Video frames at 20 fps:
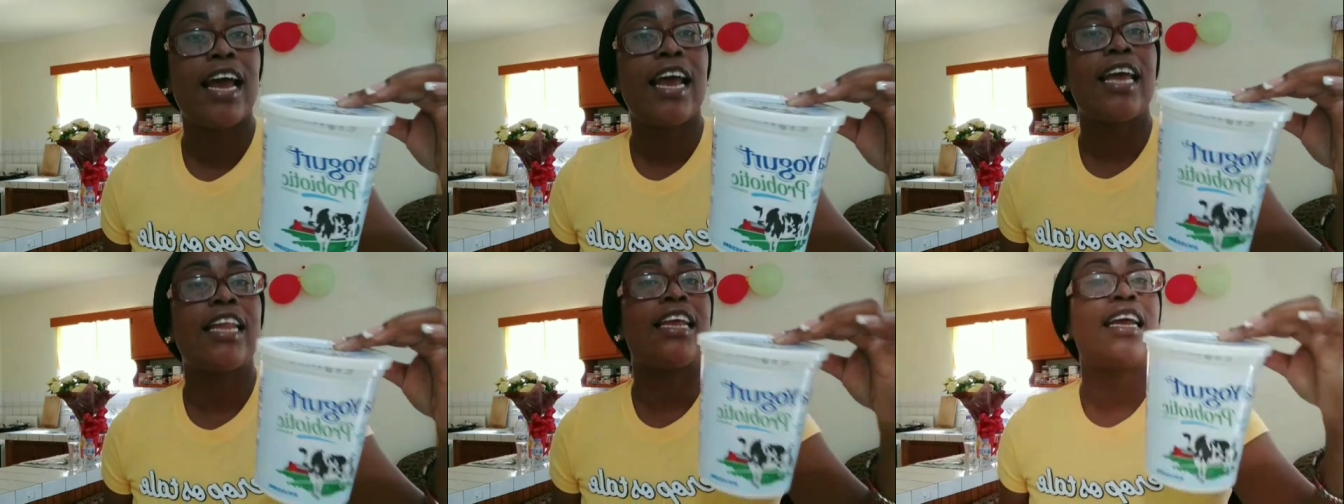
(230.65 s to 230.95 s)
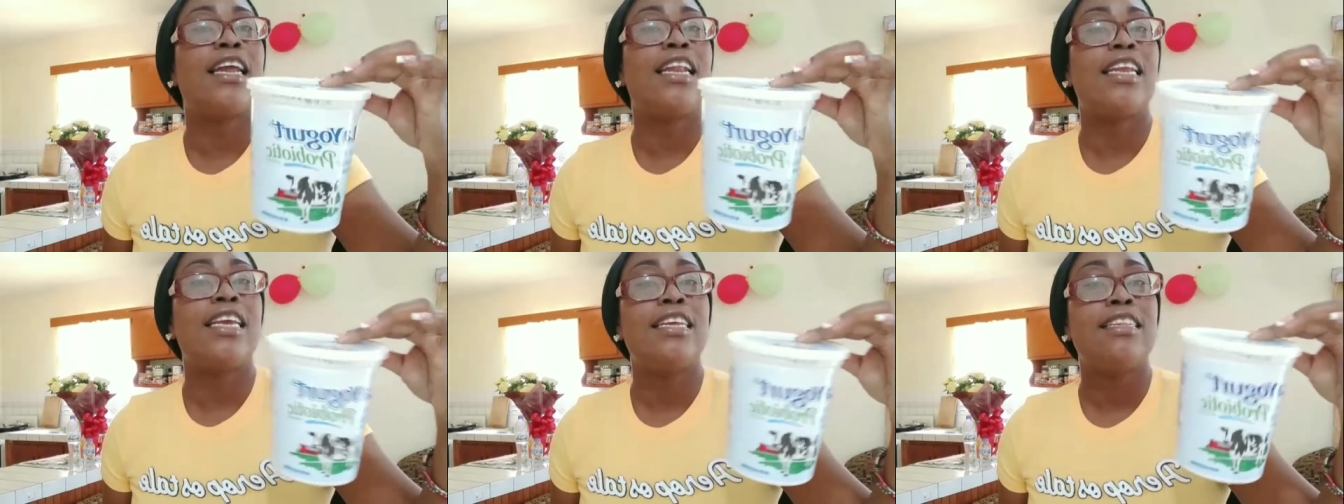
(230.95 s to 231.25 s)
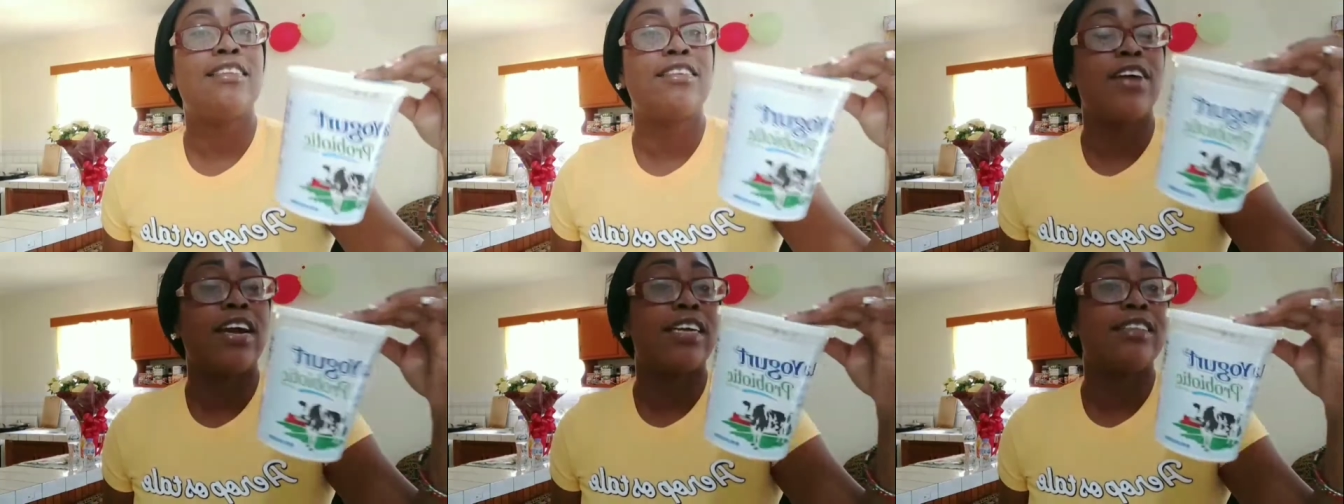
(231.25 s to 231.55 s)
It
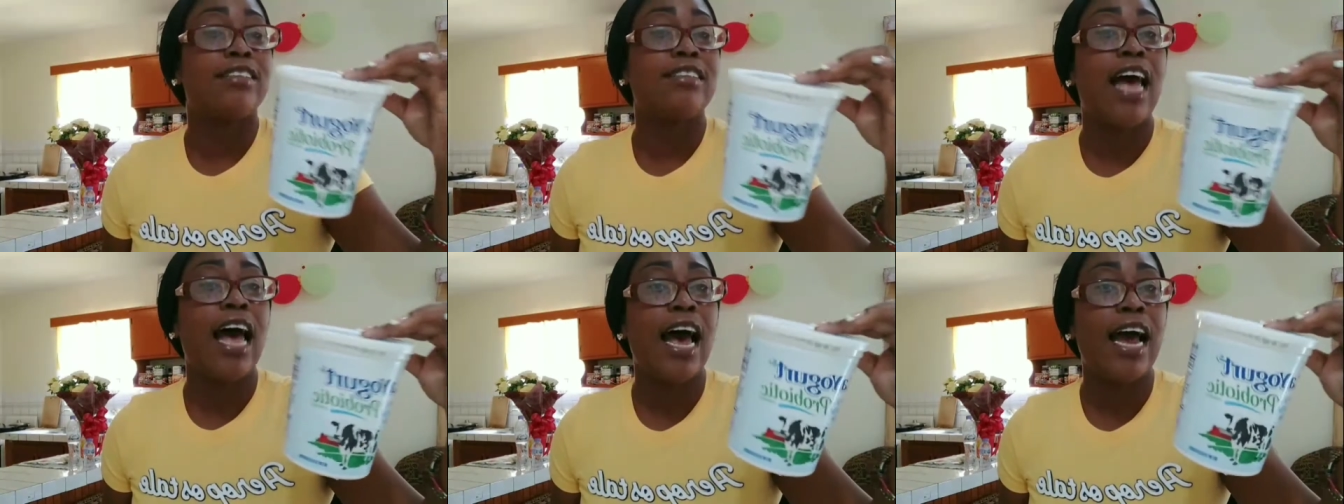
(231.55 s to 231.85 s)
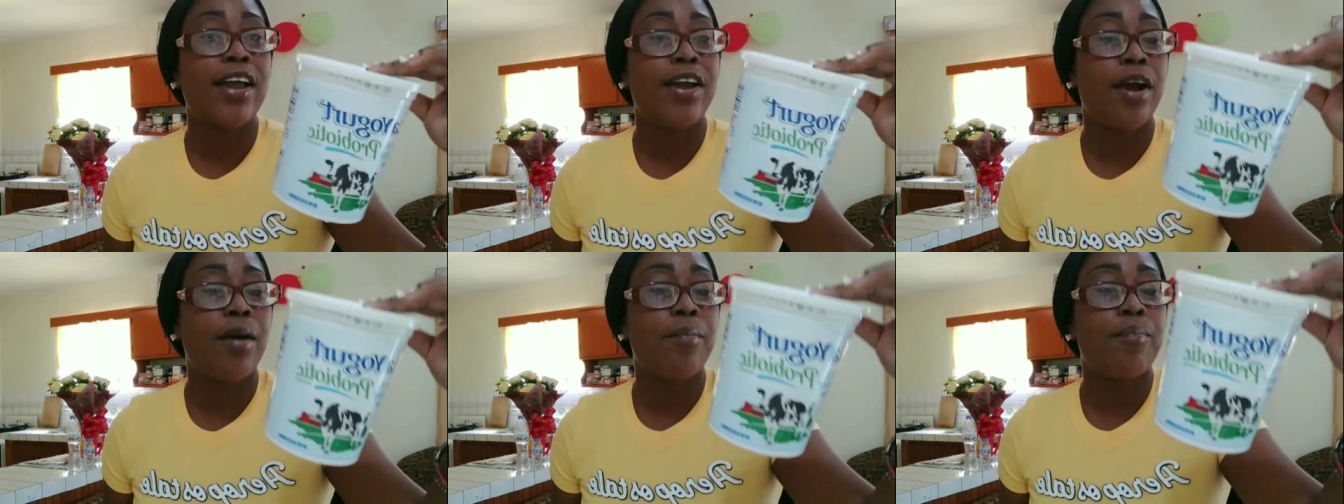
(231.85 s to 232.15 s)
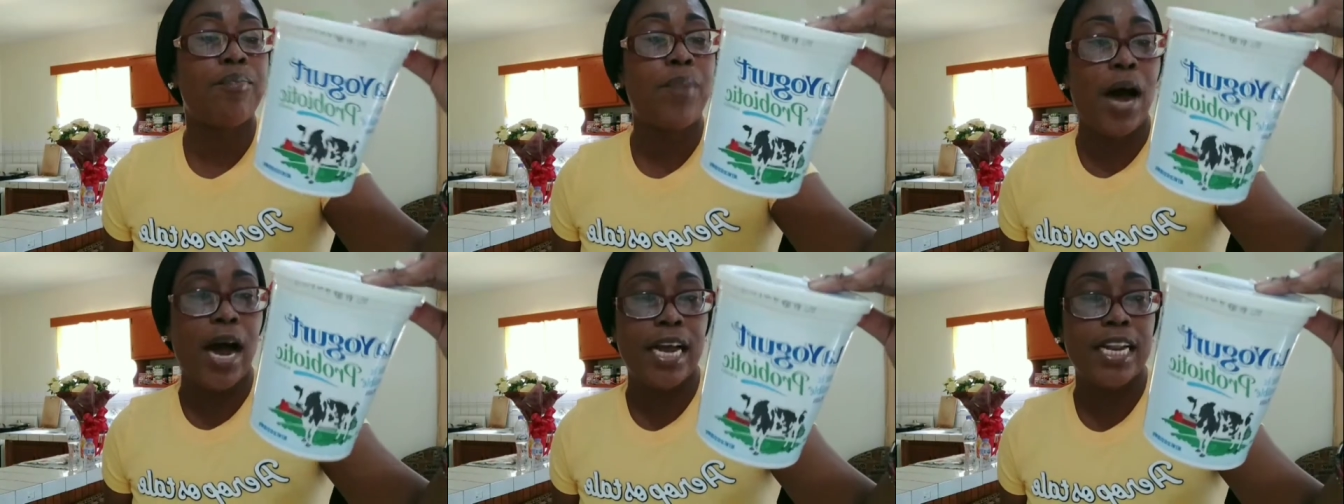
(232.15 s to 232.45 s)
cleans your entire
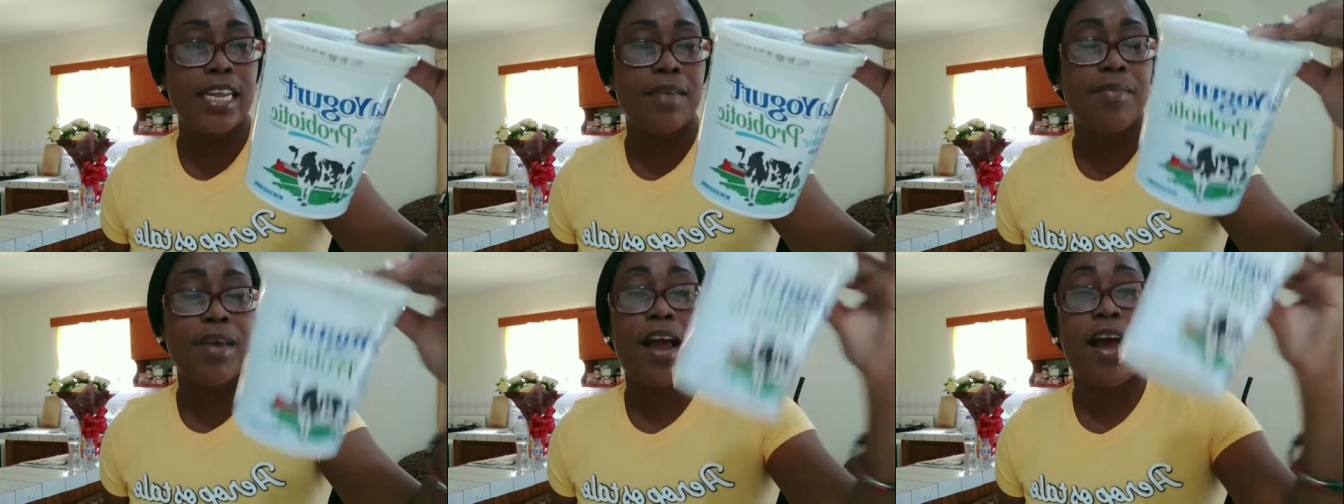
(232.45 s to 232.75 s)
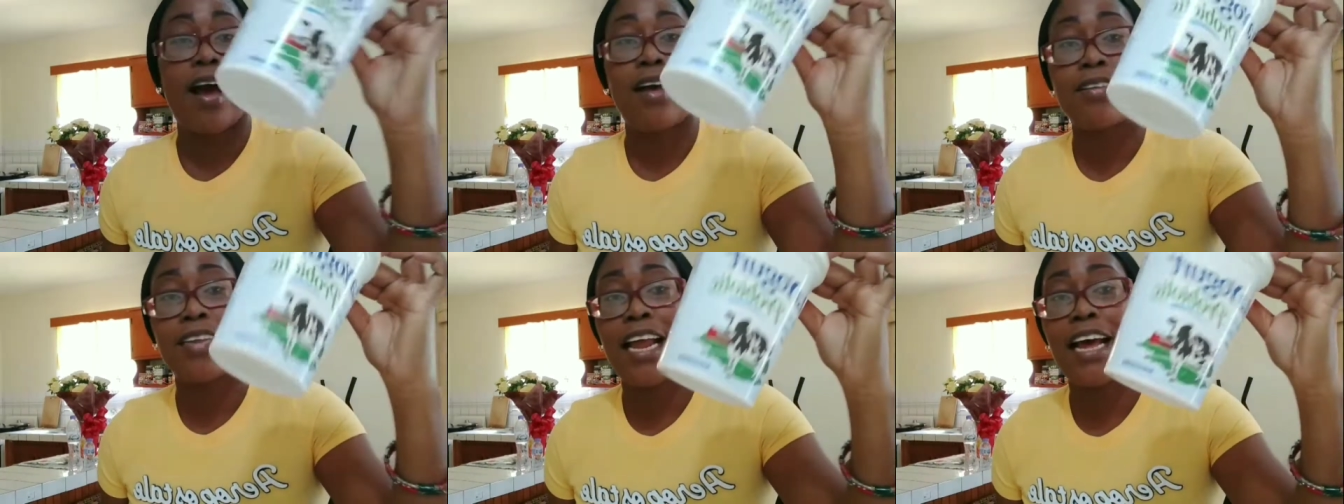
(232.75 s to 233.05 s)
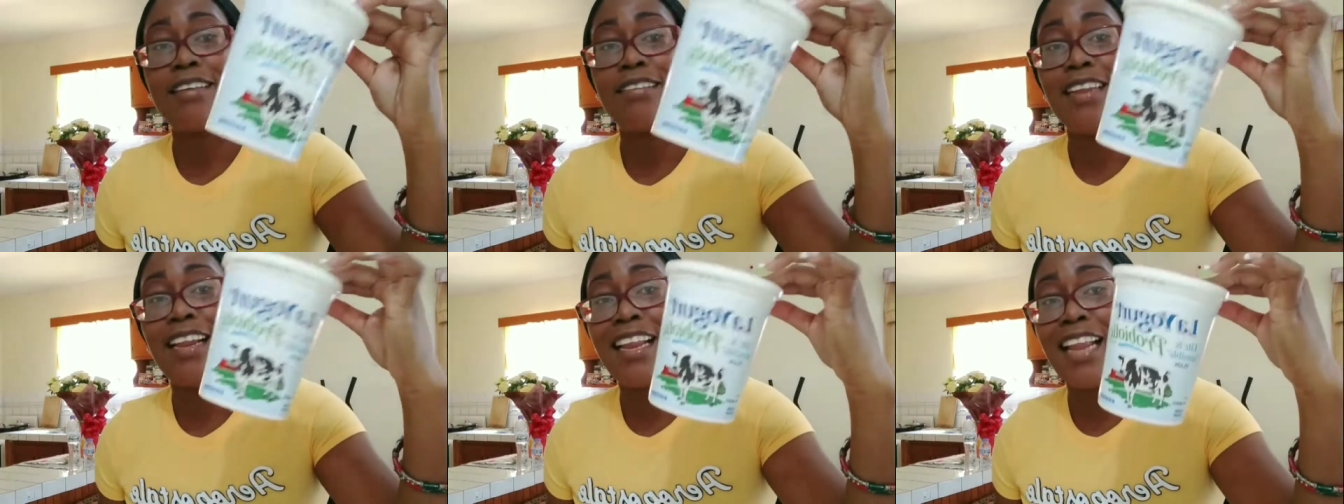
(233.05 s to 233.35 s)
body because it
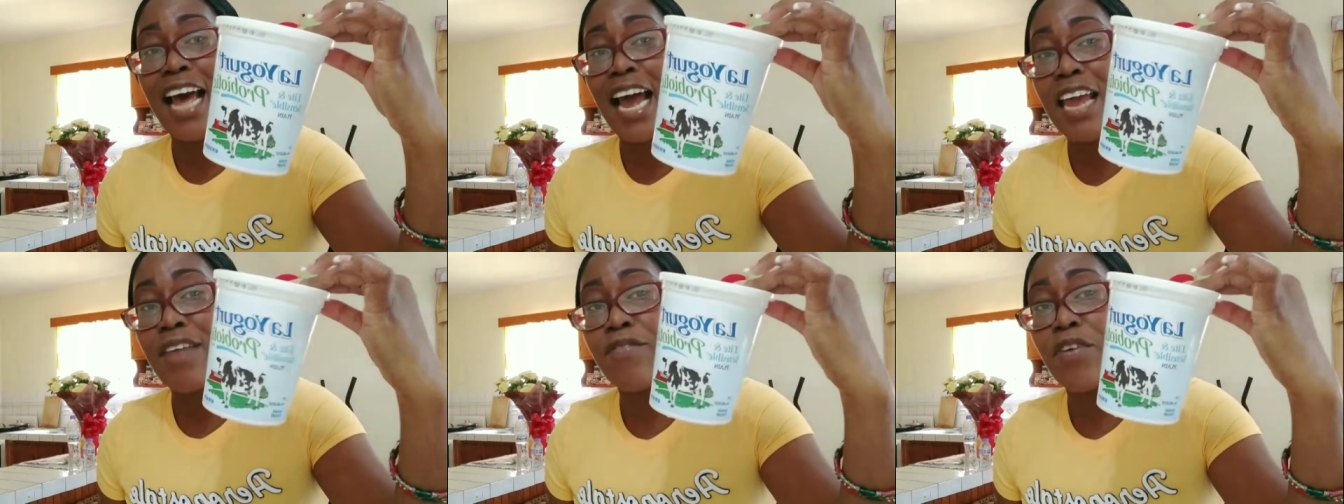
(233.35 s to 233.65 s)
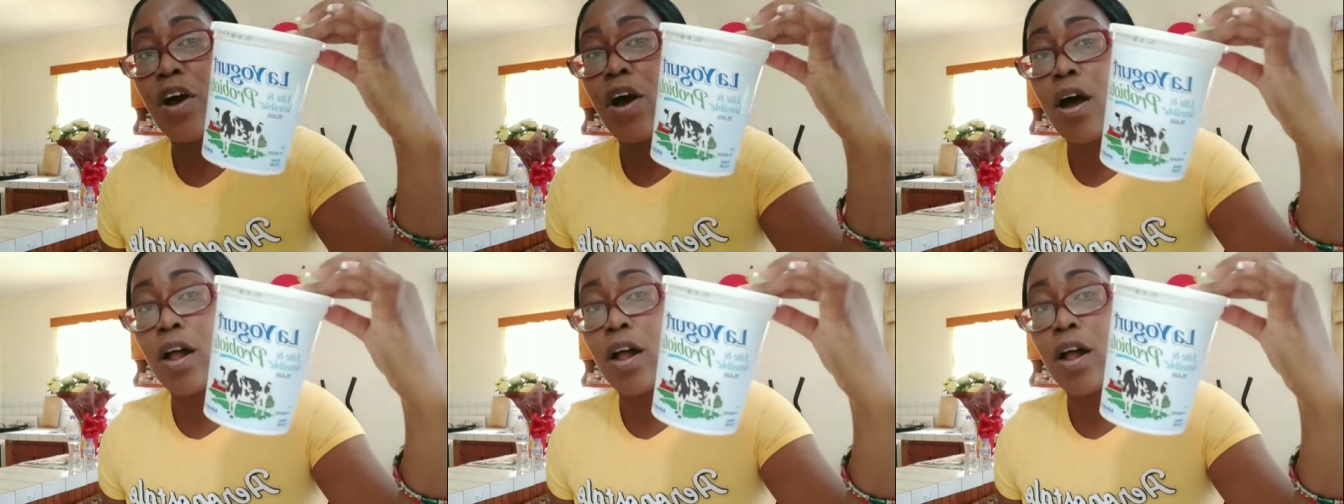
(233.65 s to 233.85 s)
has live